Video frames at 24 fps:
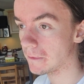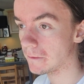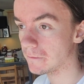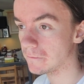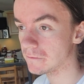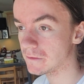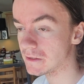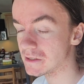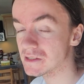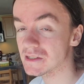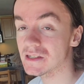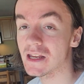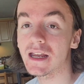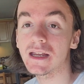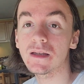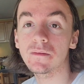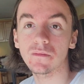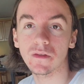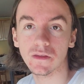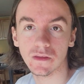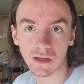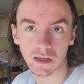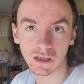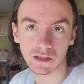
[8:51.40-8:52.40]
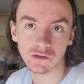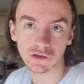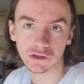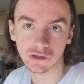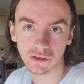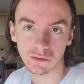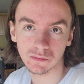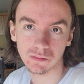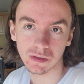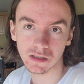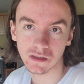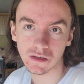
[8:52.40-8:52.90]
The same thing
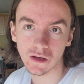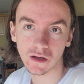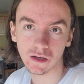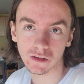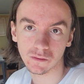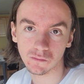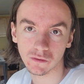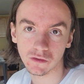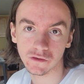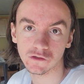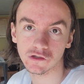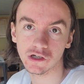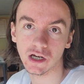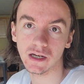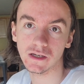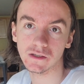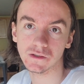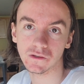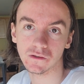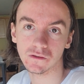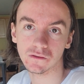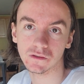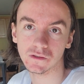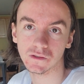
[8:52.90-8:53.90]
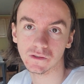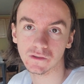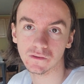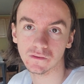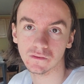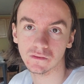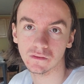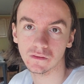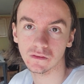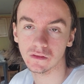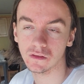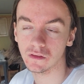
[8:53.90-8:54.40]
should be done with chasers.
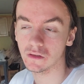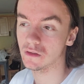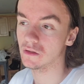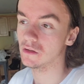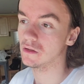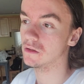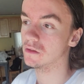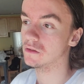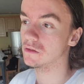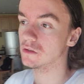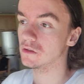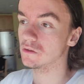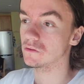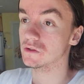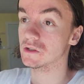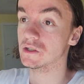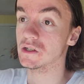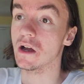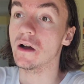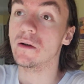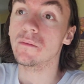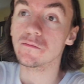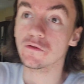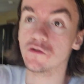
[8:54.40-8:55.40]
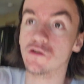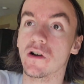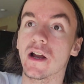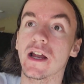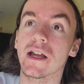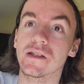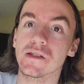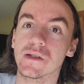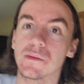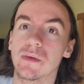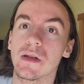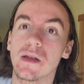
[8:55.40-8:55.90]
Some
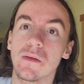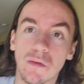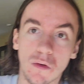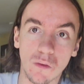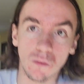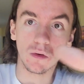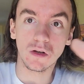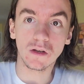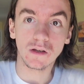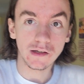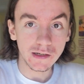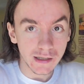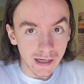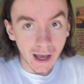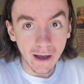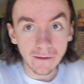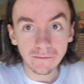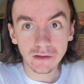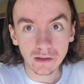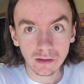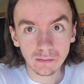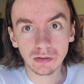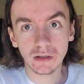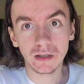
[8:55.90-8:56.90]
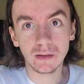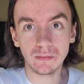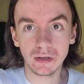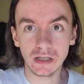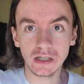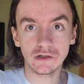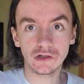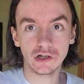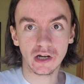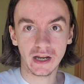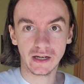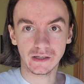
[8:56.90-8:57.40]
trans people will inevitably be
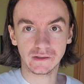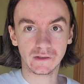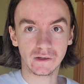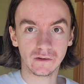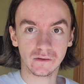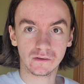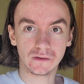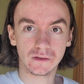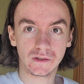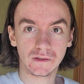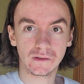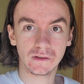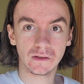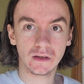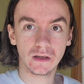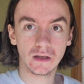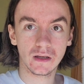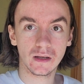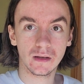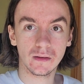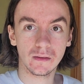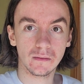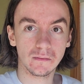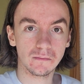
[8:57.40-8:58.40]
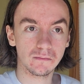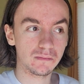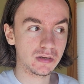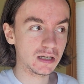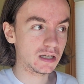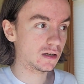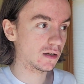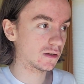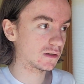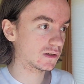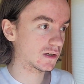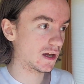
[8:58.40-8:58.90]
chasers
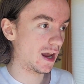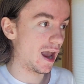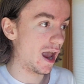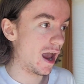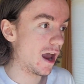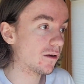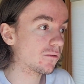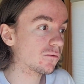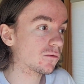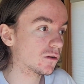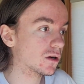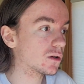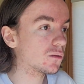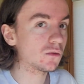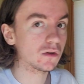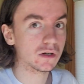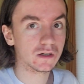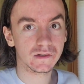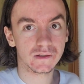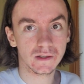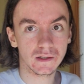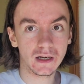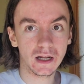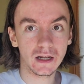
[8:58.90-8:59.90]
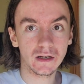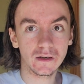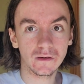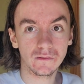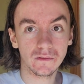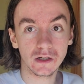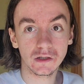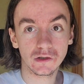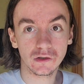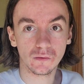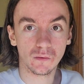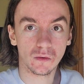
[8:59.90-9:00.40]
because everyone is an
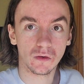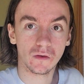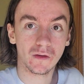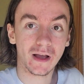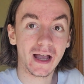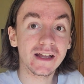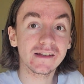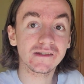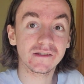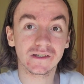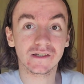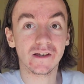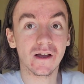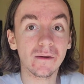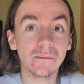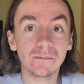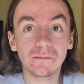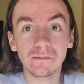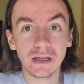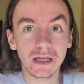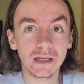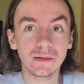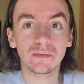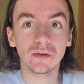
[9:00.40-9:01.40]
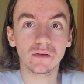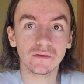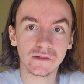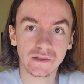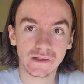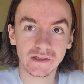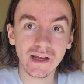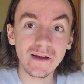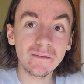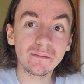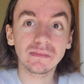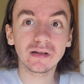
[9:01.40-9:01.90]
individual, and some people
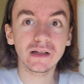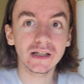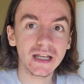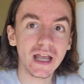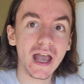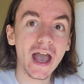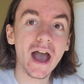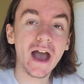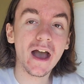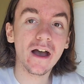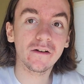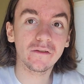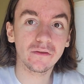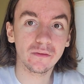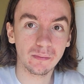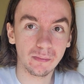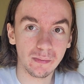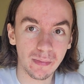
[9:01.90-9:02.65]
simply have